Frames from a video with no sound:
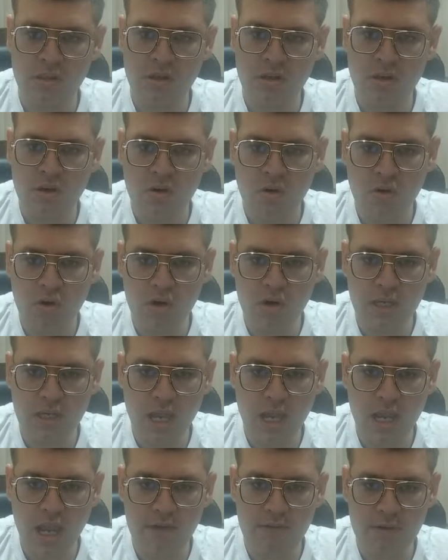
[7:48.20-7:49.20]
Okay,
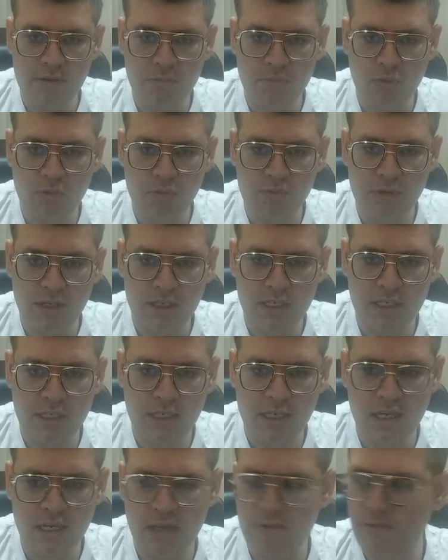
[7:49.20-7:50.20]
I will move the king
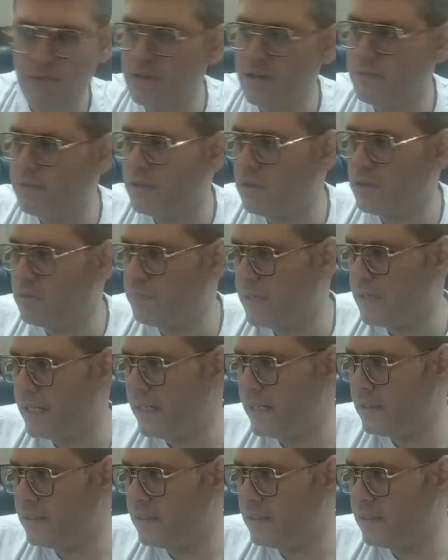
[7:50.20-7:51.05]
here. What will you play?